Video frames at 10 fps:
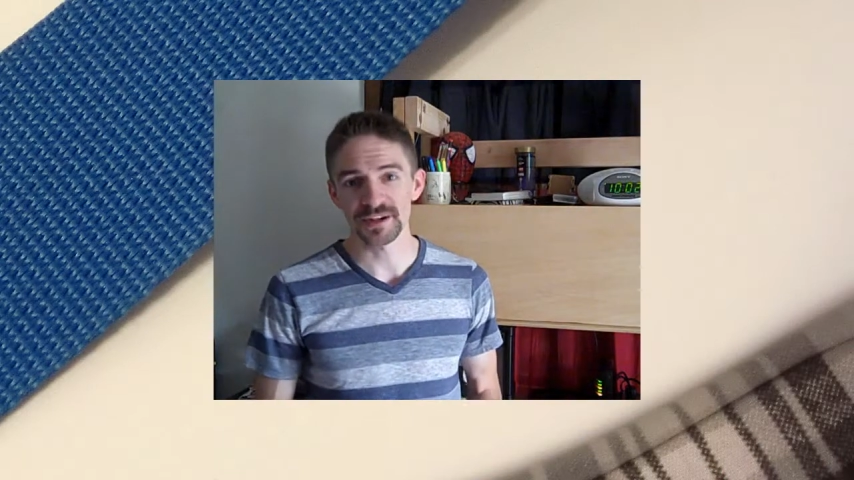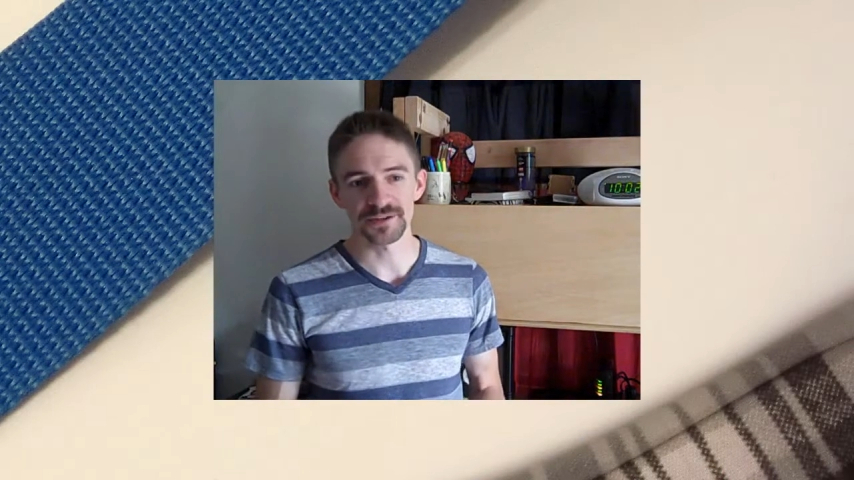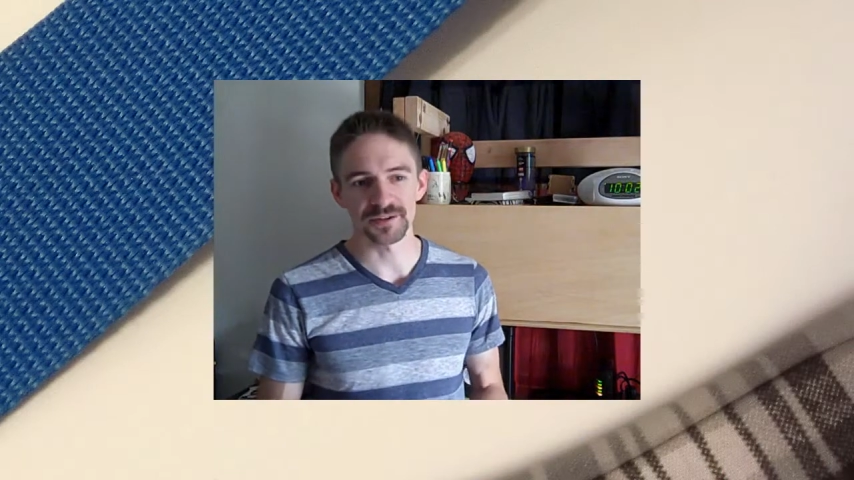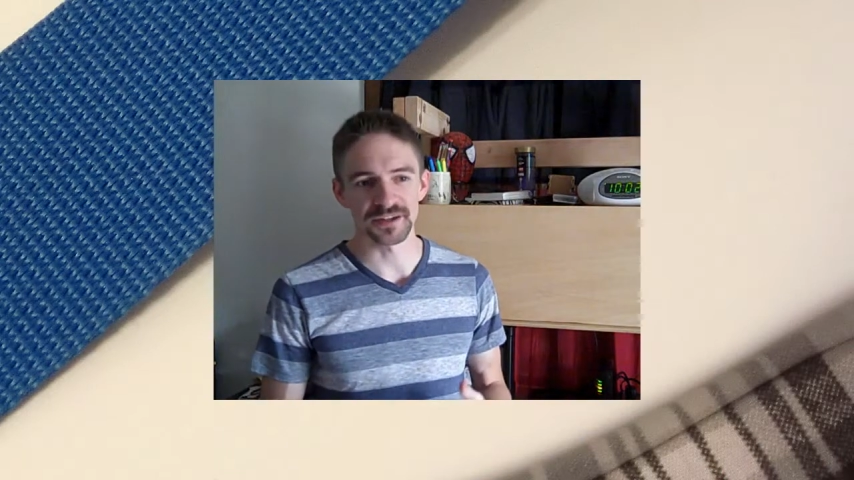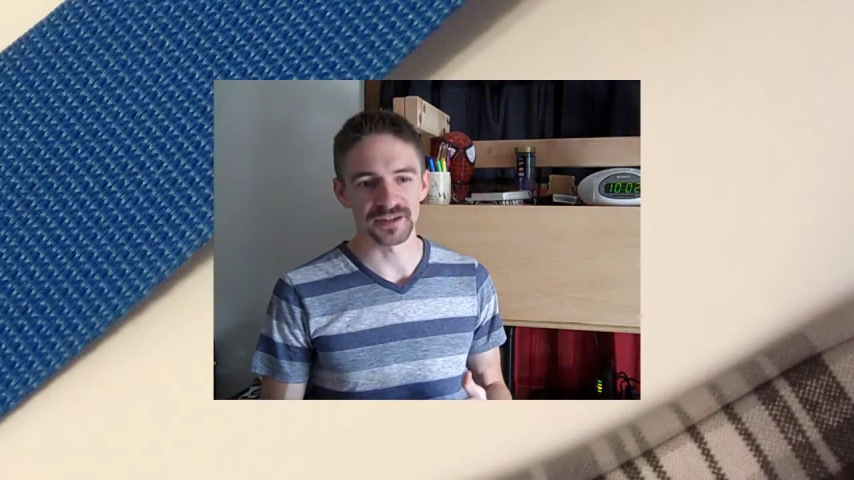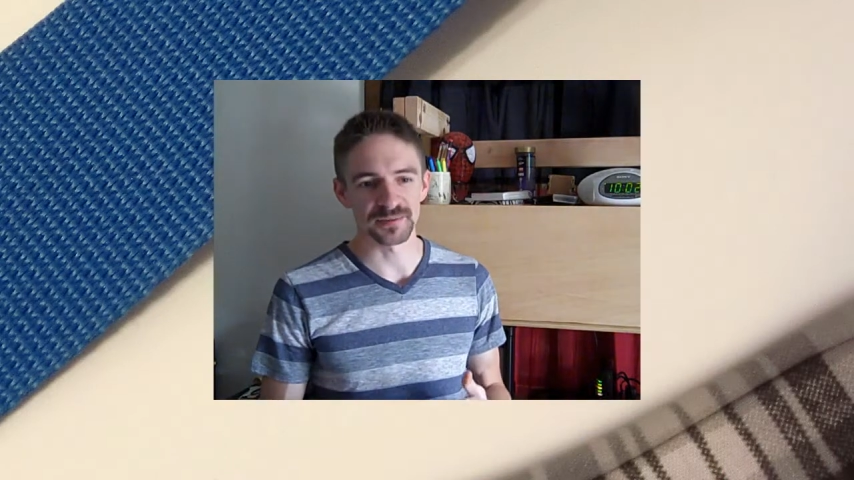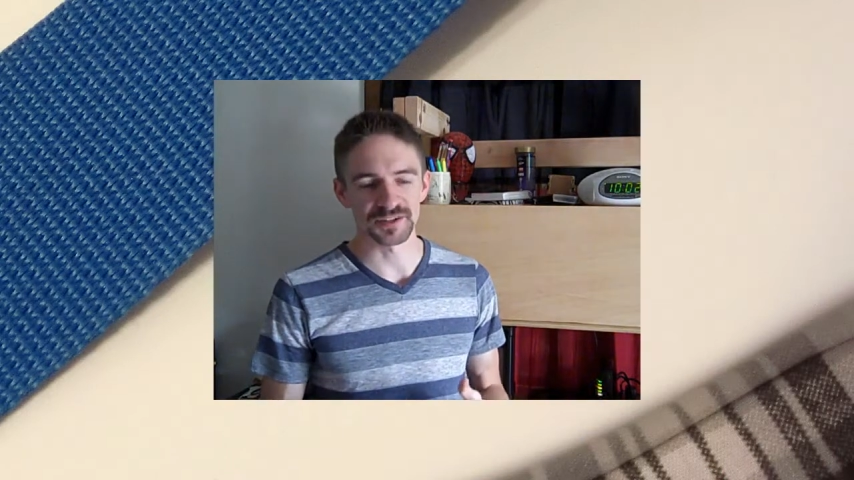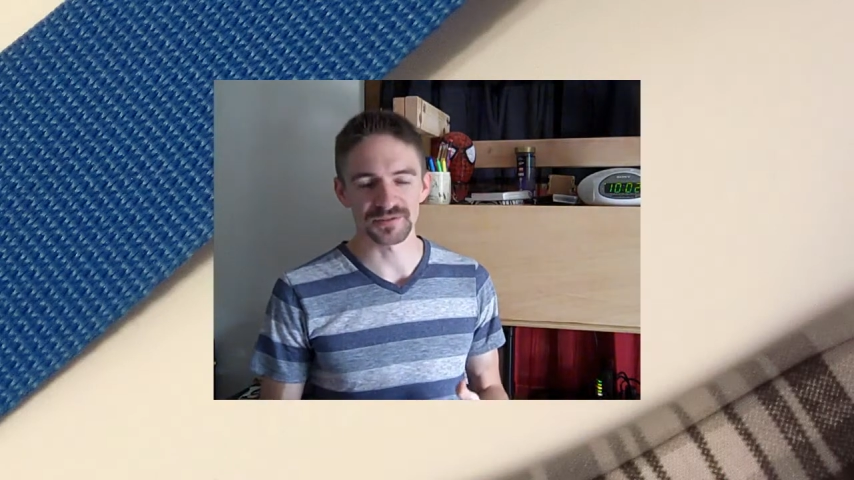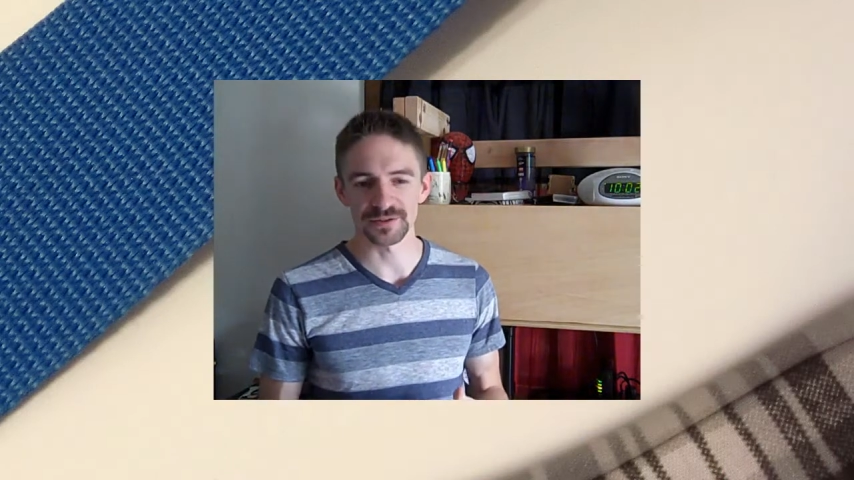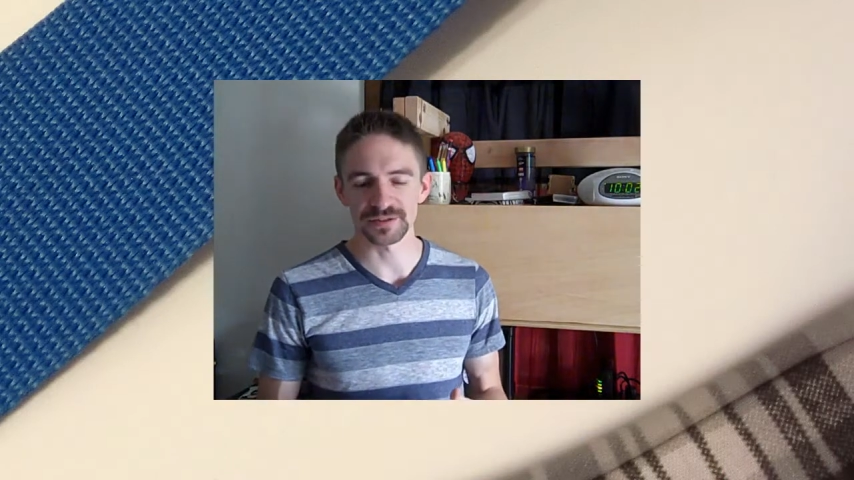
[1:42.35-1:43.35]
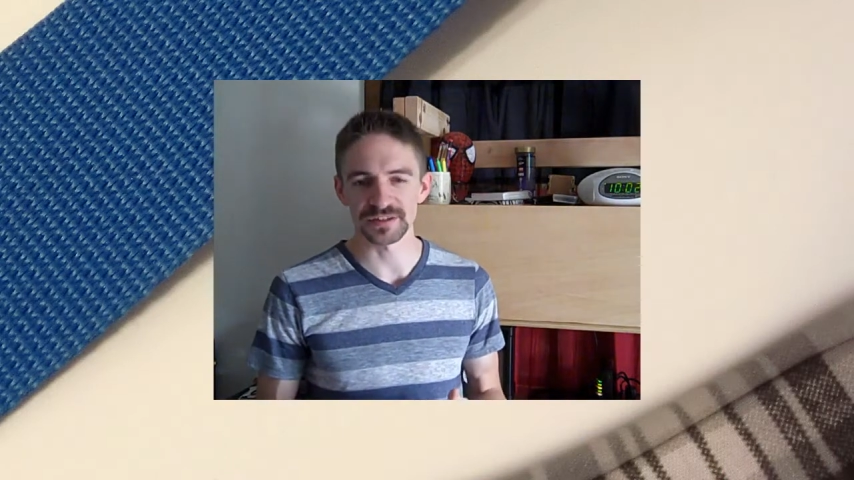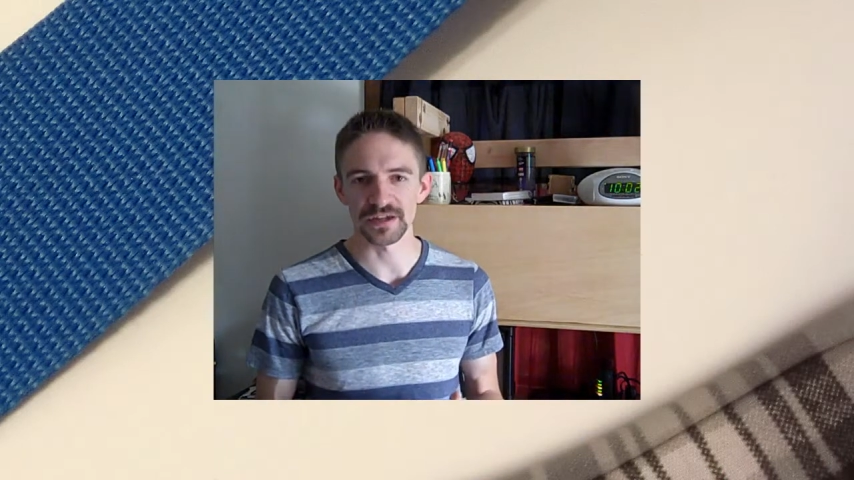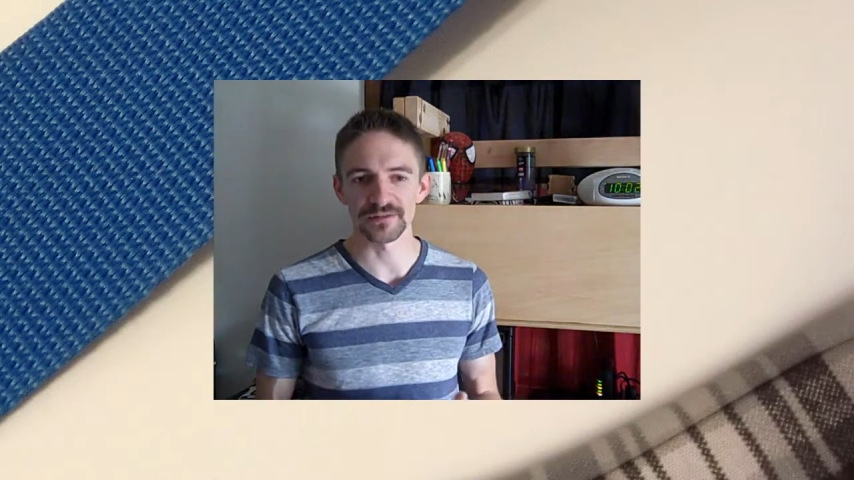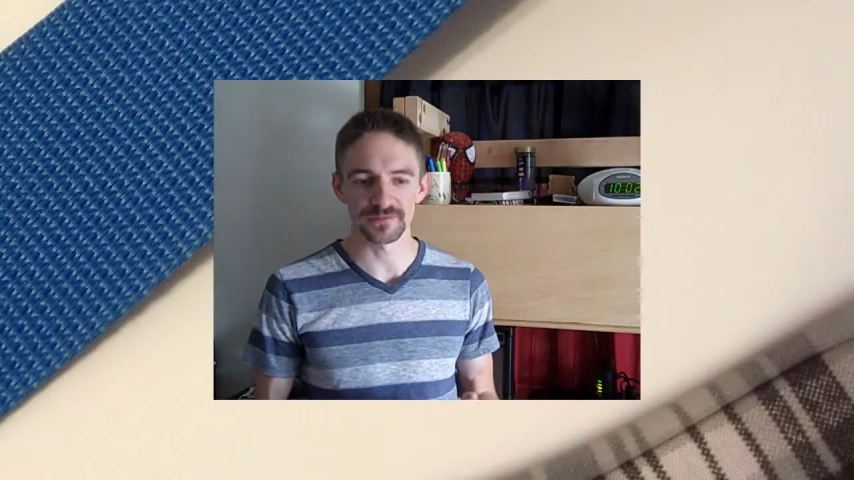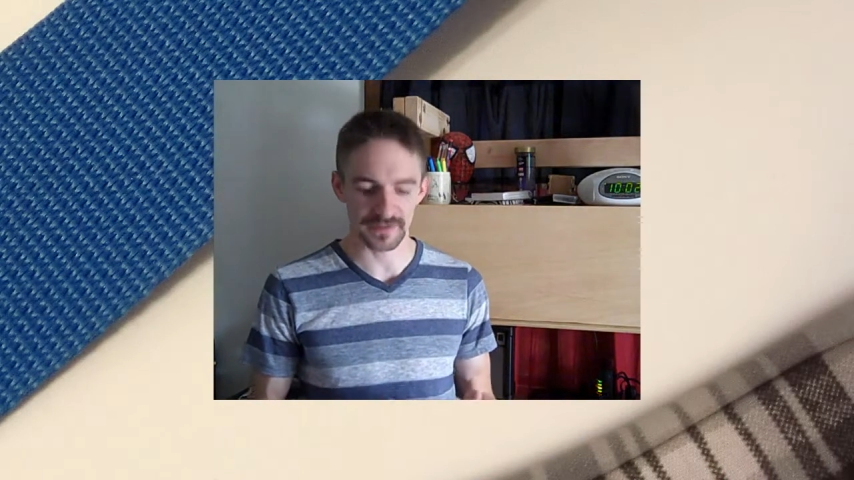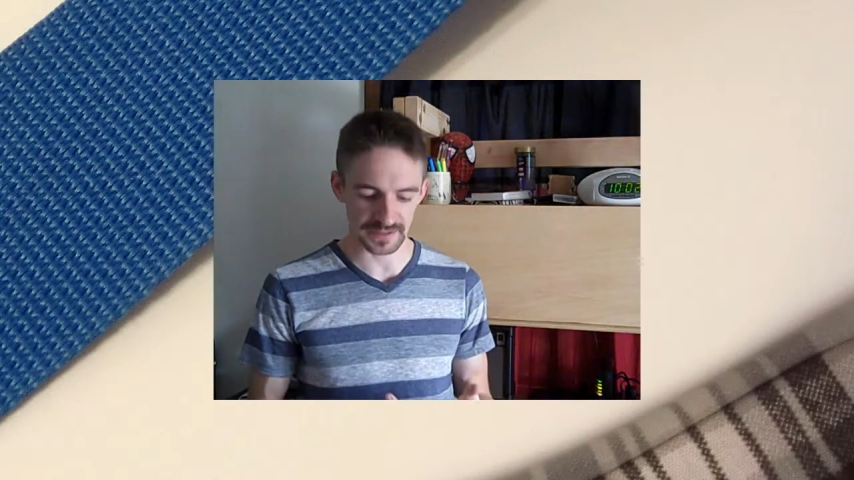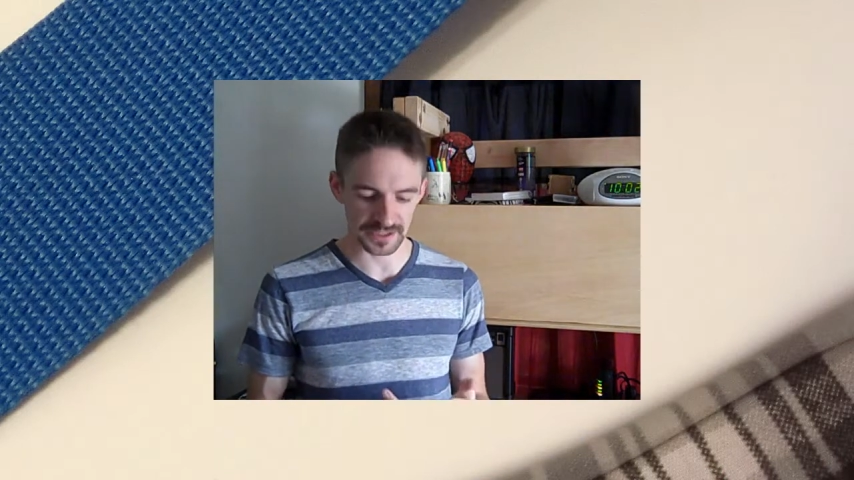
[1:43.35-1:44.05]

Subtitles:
iron in it and a bunch of other stuff,